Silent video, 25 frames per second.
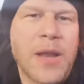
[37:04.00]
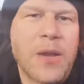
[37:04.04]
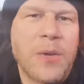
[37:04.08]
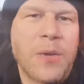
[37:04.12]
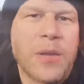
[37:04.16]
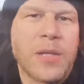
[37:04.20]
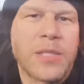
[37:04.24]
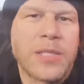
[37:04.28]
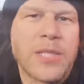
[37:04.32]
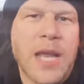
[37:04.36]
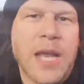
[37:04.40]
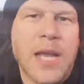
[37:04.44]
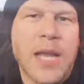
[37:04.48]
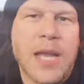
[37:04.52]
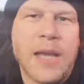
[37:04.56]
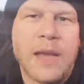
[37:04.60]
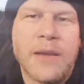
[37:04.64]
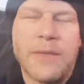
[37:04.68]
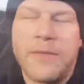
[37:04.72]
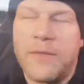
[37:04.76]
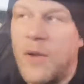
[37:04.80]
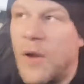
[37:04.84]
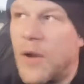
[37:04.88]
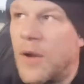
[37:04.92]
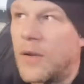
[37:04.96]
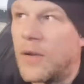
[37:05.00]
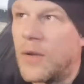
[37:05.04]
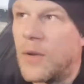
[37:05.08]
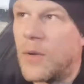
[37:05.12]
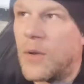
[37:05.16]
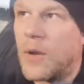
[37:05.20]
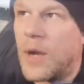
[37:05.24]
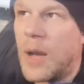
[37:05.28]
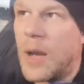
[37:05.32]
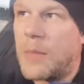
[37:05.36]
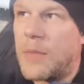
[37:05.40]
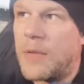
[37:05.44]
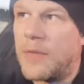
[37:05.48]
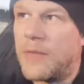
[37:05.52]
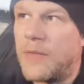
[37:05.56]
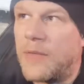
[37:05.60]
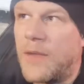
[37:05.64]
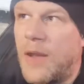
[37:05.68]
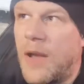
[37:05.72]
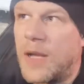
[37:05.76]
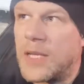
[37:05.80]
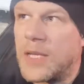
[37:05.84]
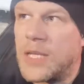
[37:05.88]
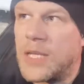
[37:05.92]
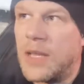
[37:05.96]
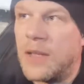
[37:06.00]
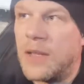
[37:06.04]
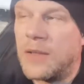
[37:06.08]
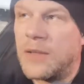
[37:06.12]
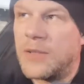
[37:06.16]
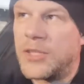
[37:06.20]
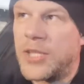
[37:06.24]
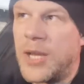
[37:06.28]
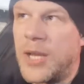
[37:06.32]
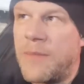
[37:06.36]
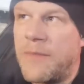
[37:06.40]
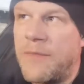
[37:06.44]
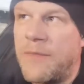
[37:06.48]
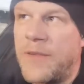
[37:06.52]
will tell you, I've got a couple of nice little gem